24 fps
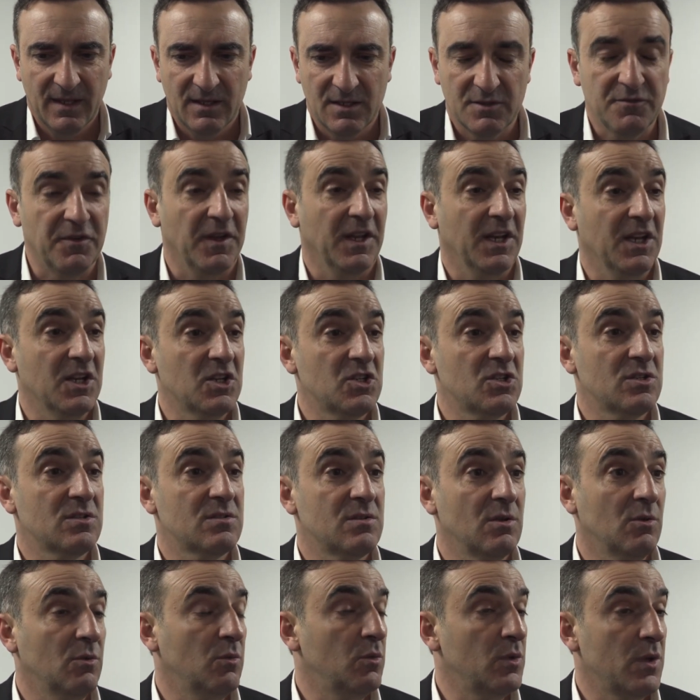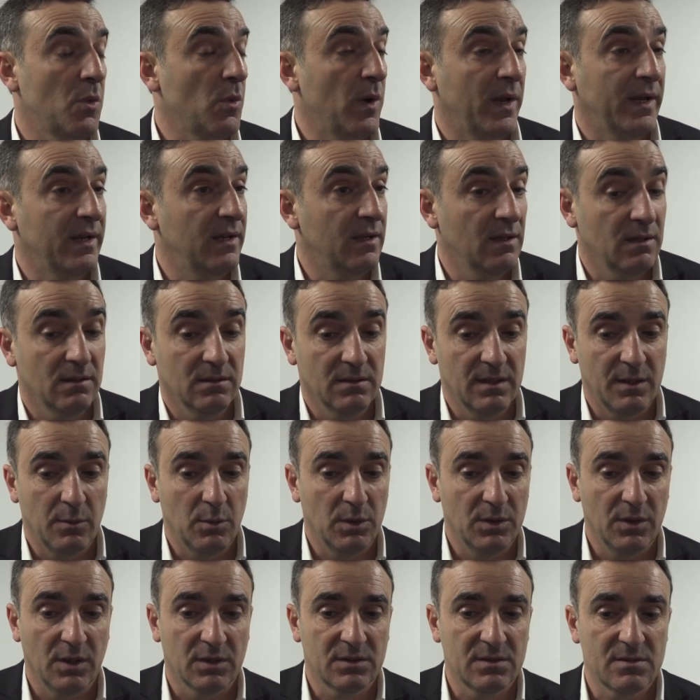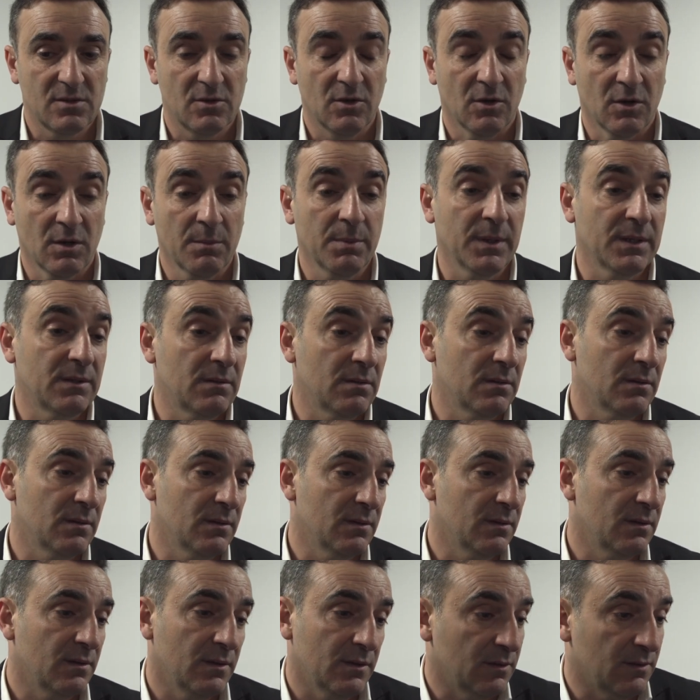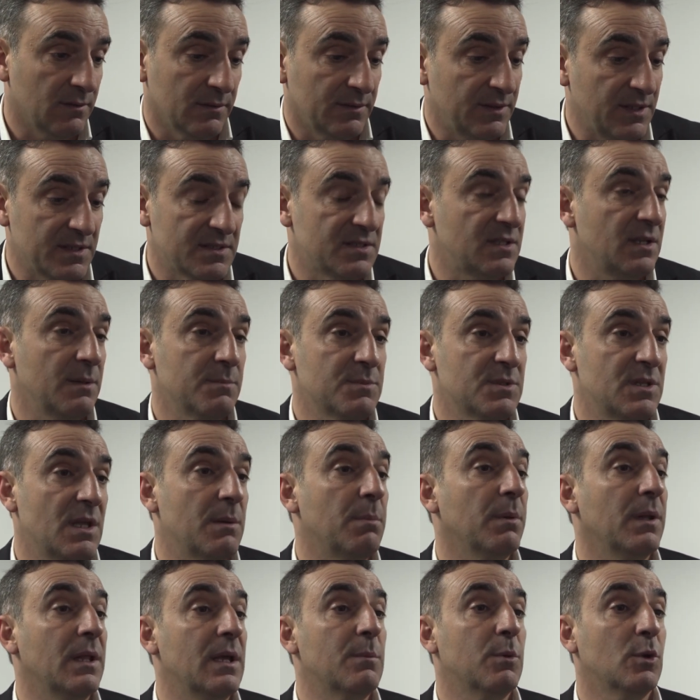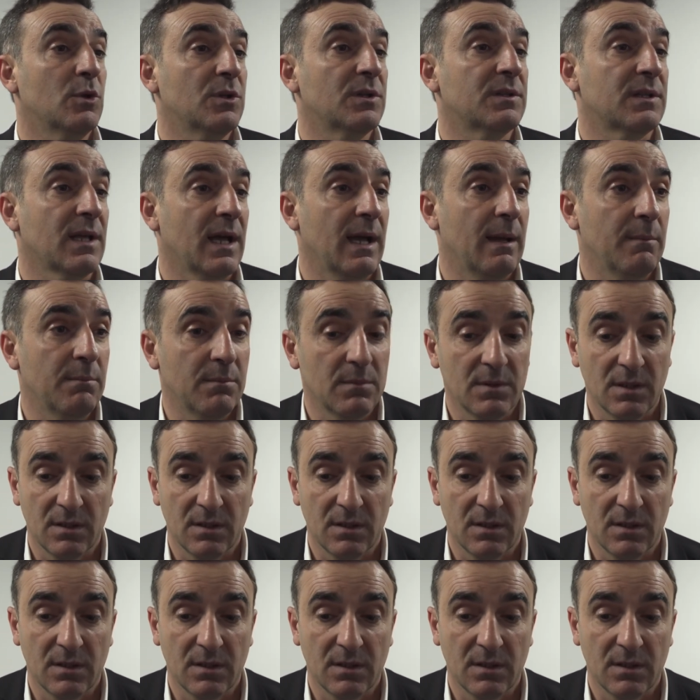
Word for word: is finished, so with one nil they will not score, but uh, these teams, they believe all the time.